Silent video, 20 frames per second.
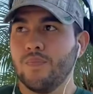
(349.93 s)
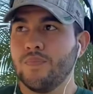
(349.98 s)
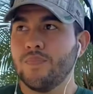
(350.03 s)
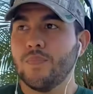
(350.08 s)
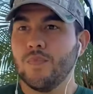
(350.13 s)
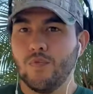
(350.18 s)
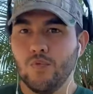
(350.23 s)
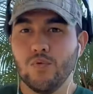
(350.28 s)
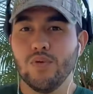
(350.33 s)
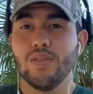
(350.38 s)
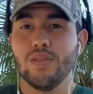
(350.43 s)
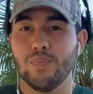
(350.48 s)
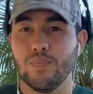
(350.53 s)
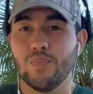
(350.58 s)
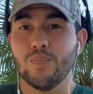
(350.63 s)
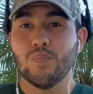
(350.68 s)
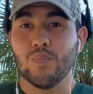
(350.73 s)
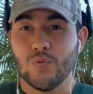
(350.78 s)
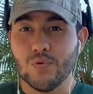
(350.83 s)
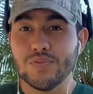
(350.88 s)
really
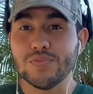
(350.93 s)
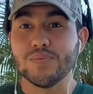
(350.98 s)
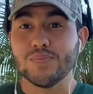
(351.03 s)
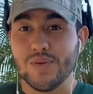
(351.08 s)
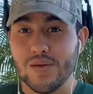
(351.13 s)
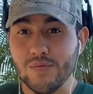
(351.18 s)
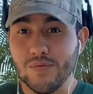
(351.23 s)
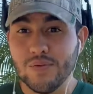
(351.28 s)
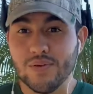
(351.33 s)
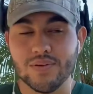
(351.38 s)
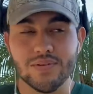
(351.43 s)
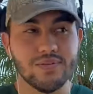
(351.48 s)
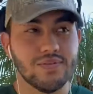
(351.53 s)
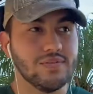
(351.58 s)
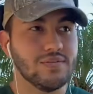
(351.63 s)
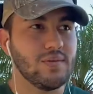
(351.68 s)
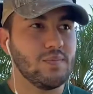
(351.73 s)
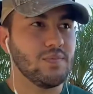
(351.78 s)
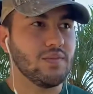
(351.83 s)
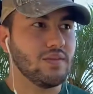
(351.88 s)
put some effort into
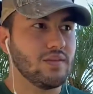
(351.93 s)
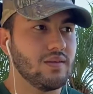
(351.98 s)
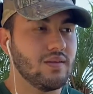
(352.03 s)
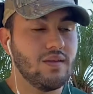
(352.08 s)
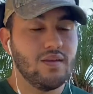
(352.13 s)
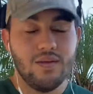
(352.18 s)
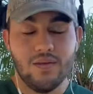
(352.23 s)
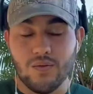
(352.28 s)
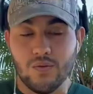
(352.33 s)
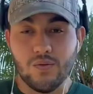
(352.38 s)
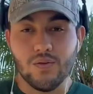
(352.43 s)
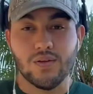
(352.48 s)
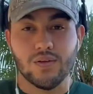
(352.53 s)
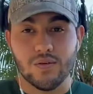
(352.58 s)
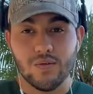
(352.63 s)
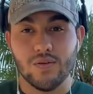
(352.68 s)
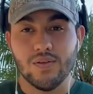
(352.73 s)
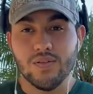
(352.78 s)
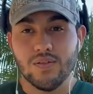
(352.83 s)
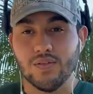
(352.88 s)
something, you can
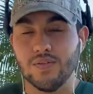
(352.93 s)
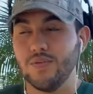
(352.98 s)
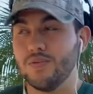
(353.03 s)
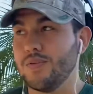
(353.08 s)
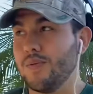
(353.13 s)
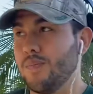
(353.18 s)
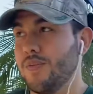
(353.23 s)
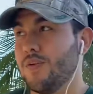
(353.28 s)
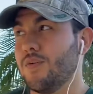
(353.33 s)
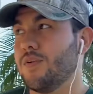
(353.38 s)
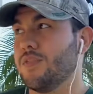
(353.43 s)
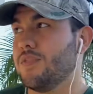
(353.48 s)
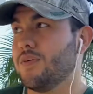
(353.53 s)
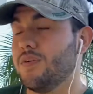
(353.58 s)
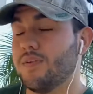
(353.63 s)
really do something with it.